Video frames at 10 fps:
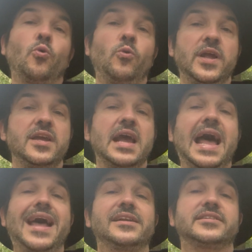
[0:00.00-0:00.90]
We
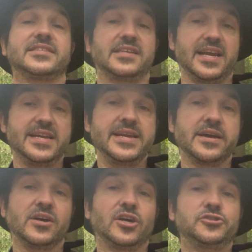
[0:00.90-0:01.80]
had C,
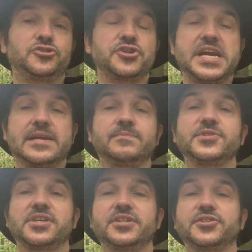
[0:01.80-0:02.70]

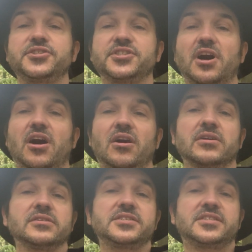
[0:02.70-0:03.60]
dreams and
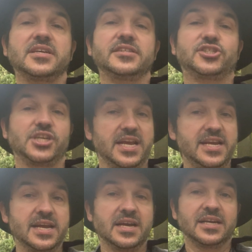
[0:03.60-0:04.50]
songs to
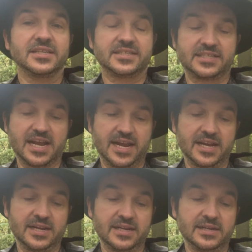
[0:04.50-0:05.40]
G
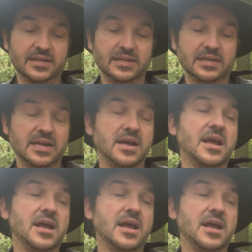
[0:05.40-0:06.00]
sing.